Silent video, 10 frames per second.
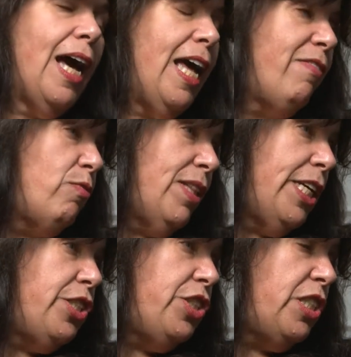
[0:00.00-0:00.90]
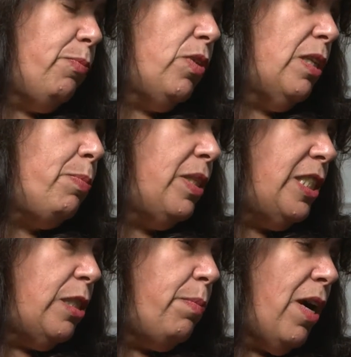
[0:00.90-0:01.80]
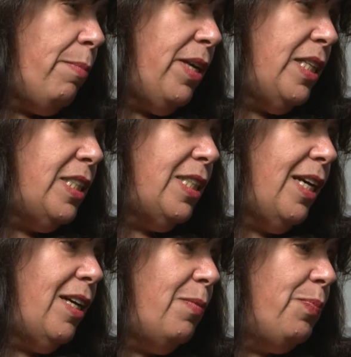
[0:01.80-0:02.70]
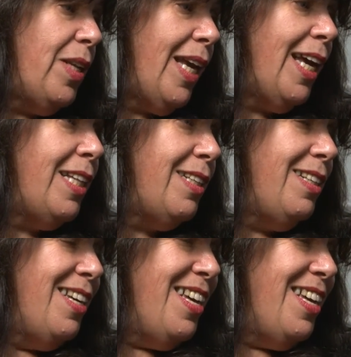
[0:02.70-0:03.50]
I have a relationship with the police department, and